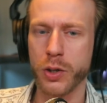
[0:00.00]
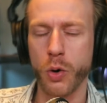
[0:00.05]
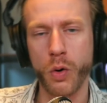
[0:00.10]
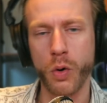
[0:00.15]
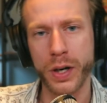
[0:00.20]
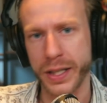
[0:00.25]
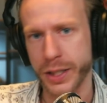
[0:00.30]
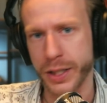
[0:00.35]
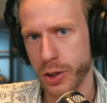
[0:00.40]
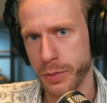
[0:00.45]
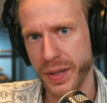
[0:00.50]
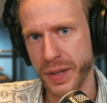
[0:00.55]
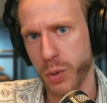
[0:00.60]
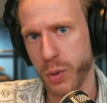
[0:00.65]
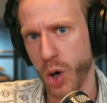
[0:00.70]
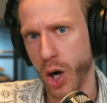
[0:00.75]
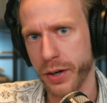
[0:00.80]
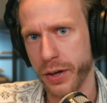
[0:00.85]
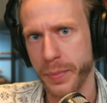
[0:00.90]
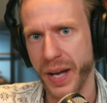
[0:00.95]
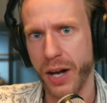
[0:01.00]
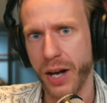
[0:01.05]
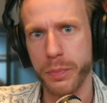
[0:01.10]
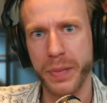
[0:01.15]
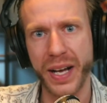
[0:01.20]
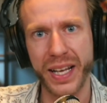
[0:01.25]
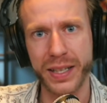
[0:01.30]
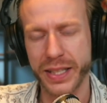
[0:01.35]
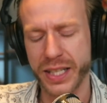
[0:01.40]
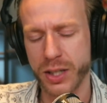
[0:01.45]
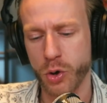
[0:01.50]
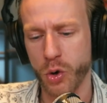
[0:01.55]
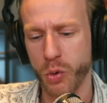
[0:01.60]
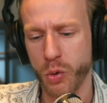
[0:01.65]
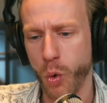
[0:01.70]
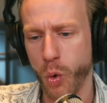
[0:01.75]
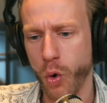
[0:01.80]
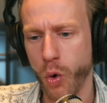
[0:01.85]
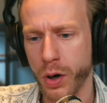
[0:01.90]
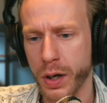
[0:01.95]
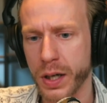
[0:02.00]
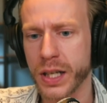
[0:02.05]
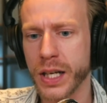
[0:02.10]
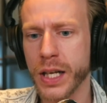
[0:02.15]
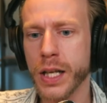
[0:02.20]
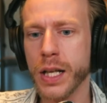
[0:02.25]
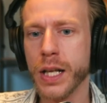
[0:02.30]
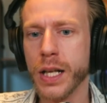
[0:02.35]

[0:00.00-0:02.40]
or it could be brought about by literal war,